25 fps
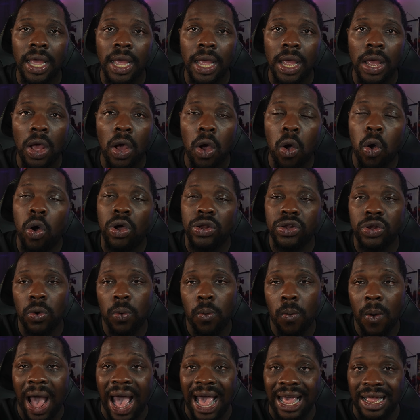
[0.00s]
on the
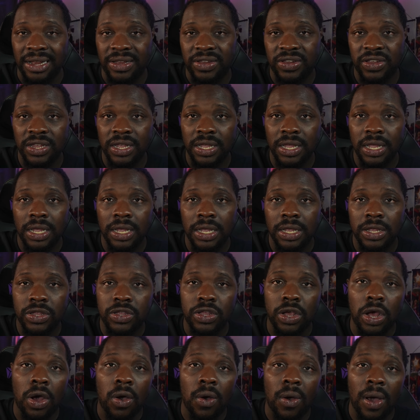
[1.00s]
watch.
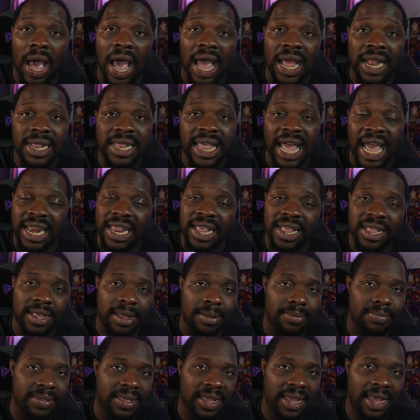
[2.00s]
So that is
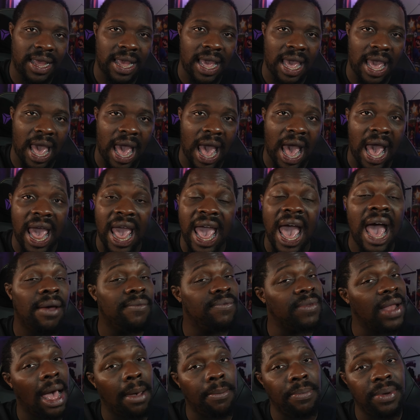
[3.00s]
something I have
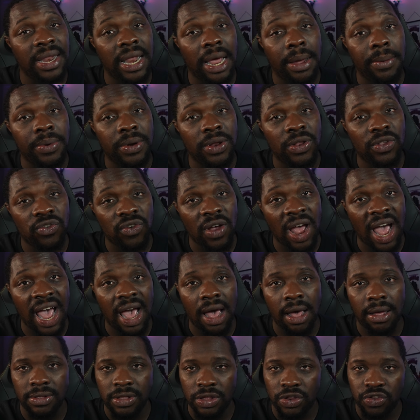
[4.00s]
not been able to try. I
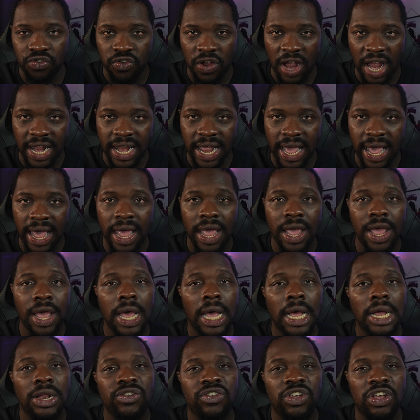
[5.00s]
have to try that
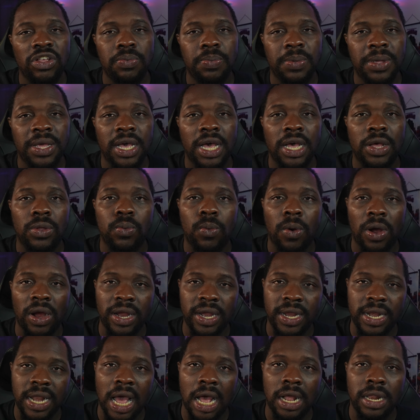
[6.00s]
just because
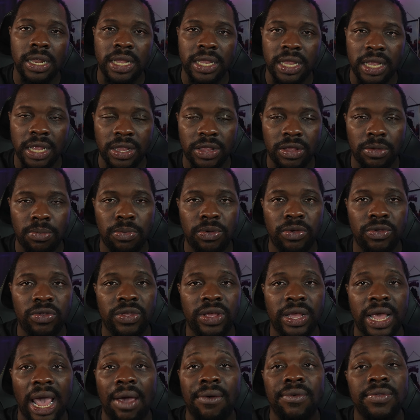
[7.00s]
working out, listening to music,
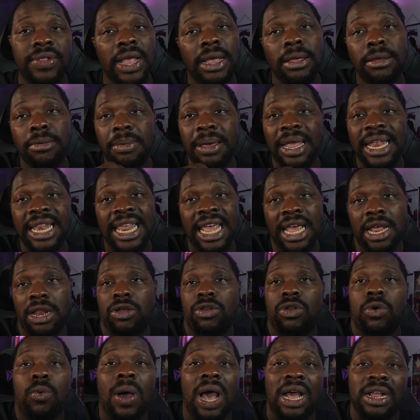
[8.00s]
everything we did on the
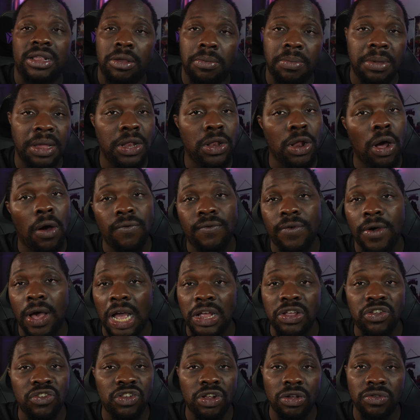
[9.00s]
watch. I mean, no phone. I
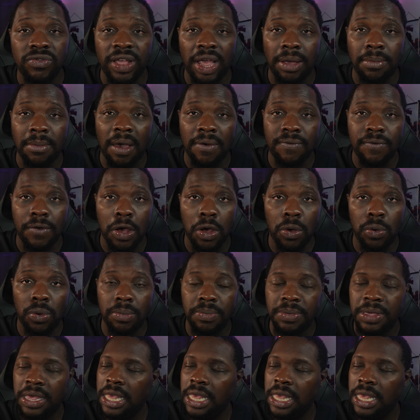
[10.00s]
usually don't take my phone with me